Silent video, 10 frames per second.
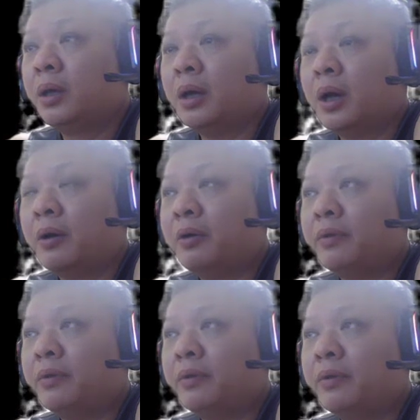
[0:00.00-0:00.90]

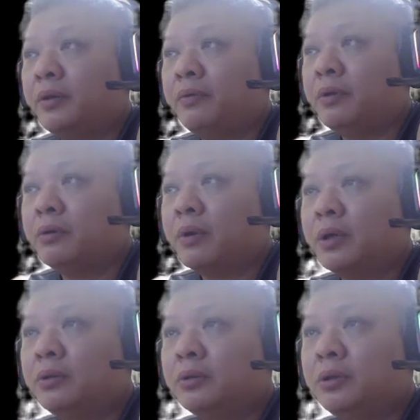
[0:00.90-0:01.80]
However, if you
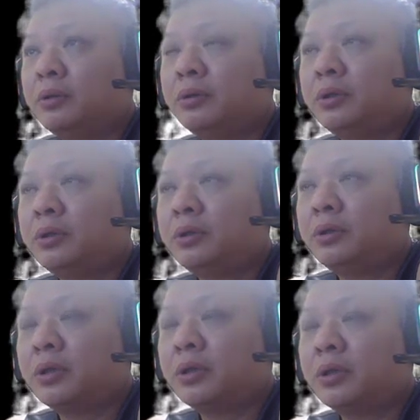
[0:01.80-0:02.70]
want to use the
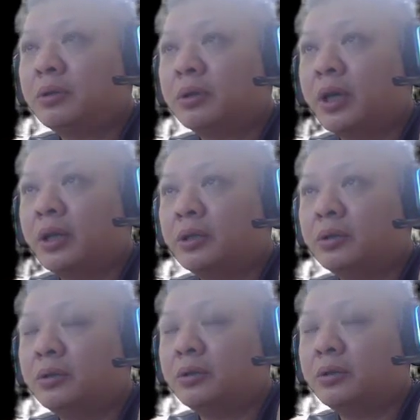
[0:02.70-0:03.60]
central cannon
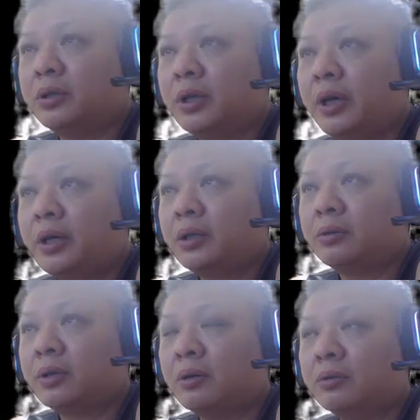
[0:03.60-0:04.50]
to attack, to
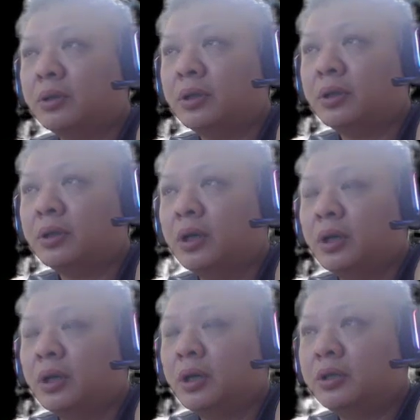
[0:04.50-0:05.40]
counter,
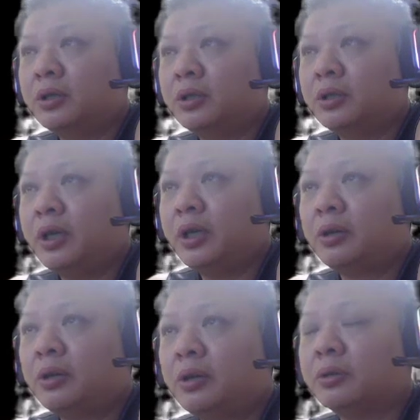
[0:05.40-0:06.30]
c8
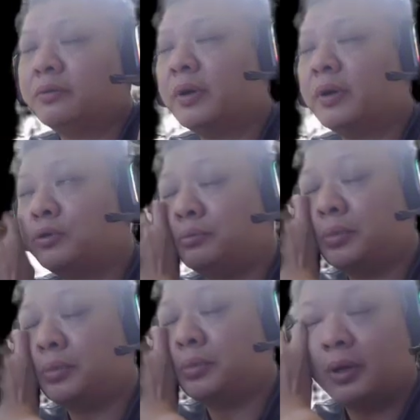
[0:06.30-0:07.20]
equals to 5 should be
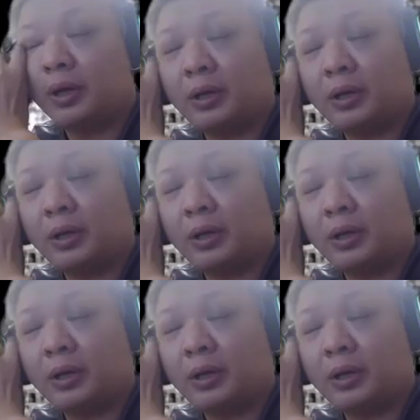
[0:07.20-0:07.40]
played.